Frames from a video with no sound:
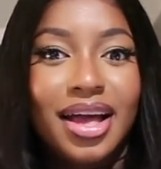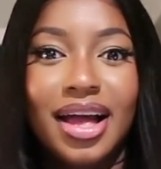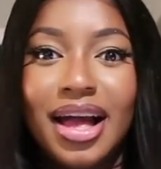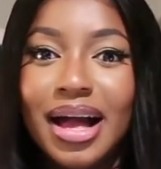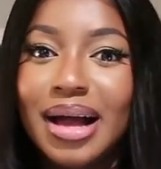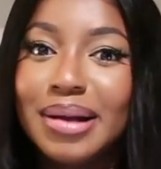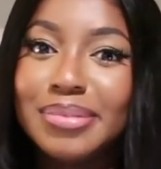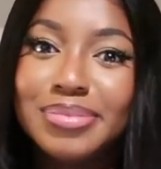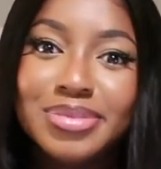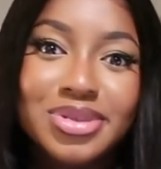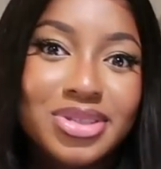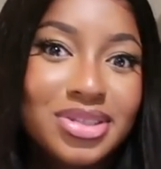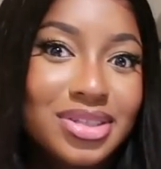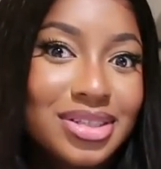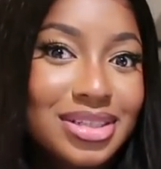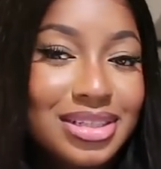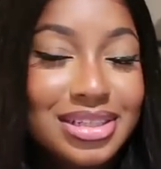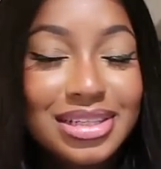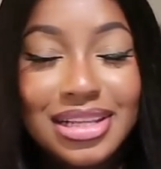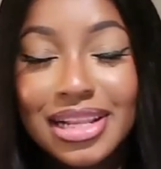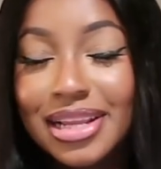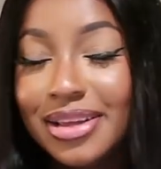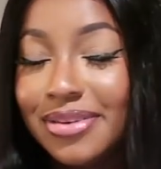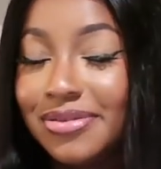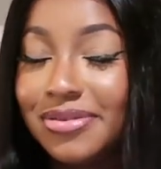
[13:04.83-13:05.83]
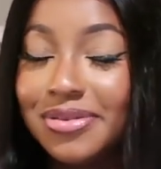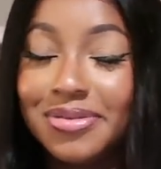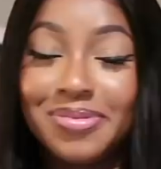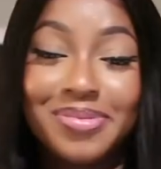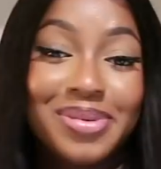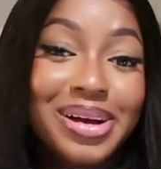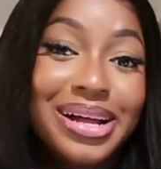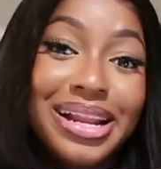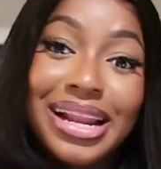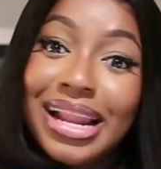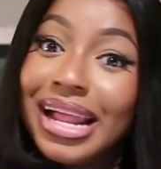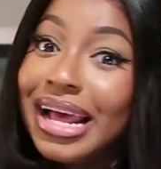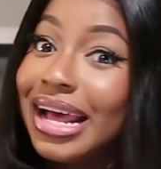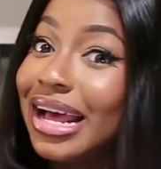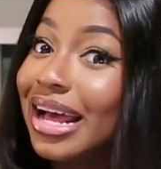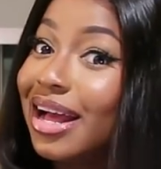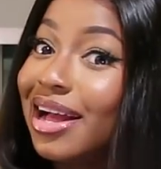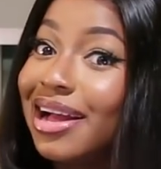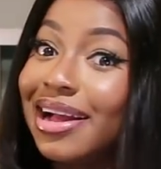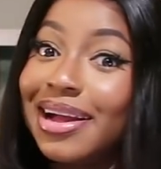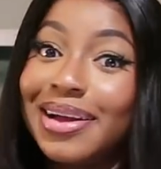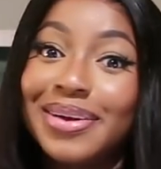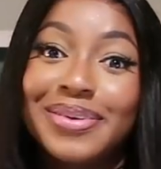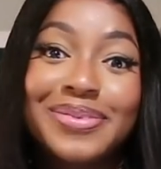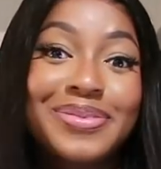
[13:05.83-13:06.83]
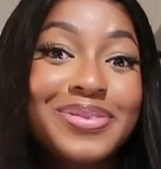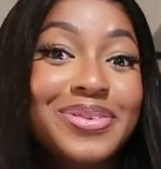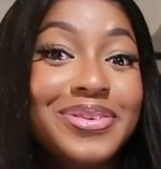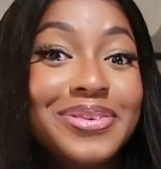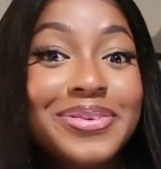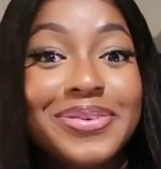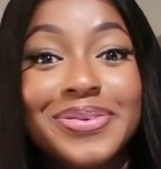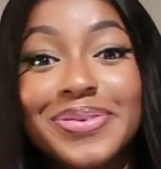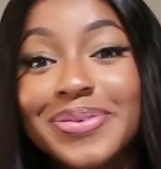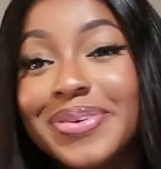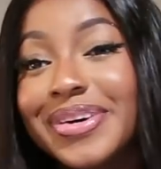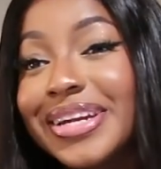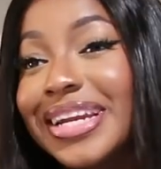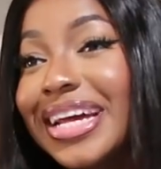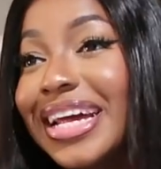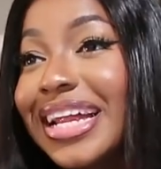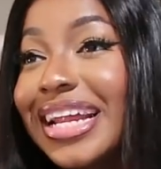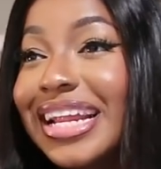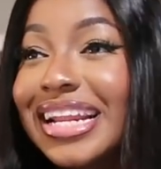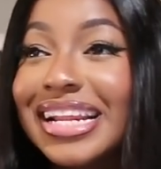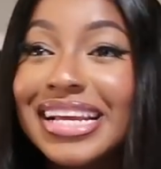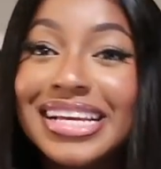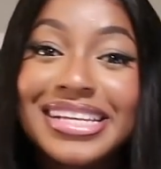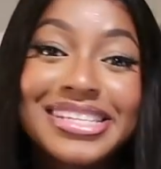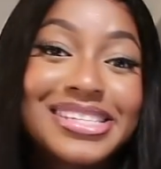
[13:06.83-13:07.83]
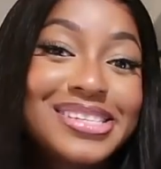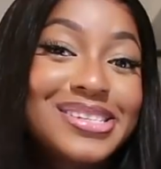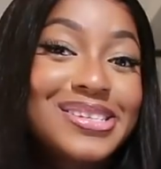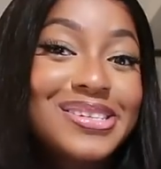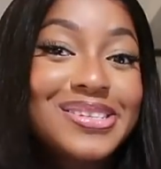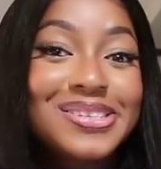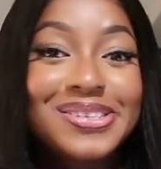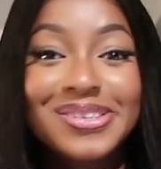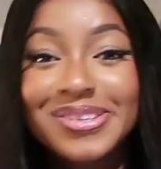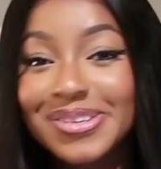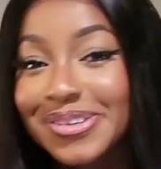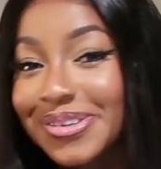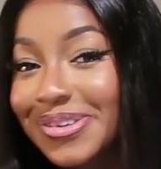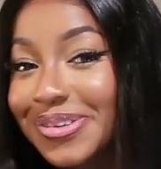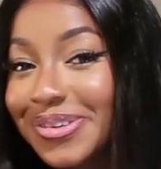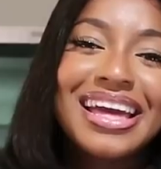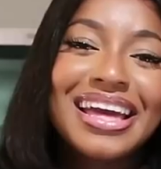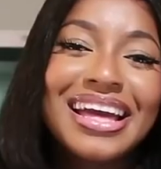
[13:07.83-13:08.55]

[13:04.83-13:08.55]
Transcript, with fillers: I'm just living my life, doing what I need to do.